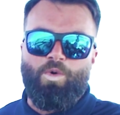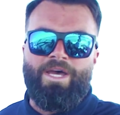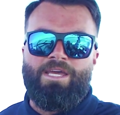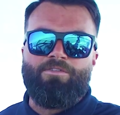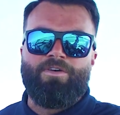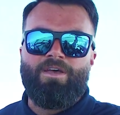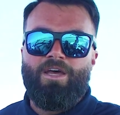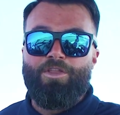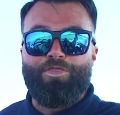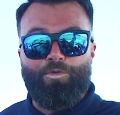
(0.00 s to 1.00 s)
wave.
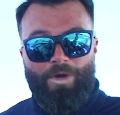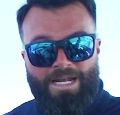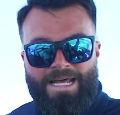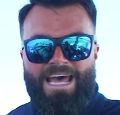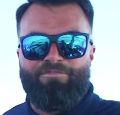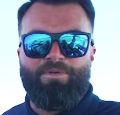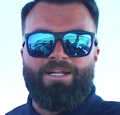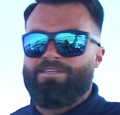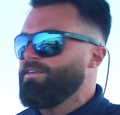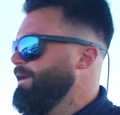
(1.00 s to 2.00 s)
3.5
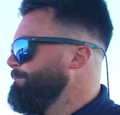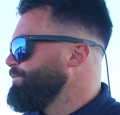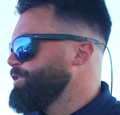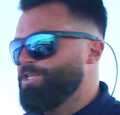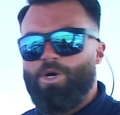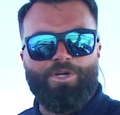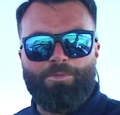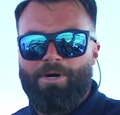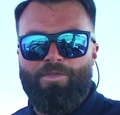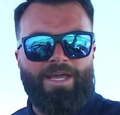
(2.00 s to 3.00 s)
minutes. There's no other
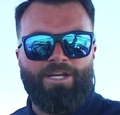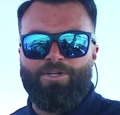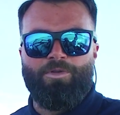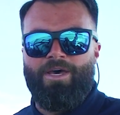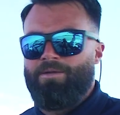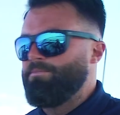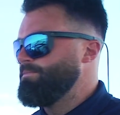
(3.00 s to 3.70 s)
boat that can do that.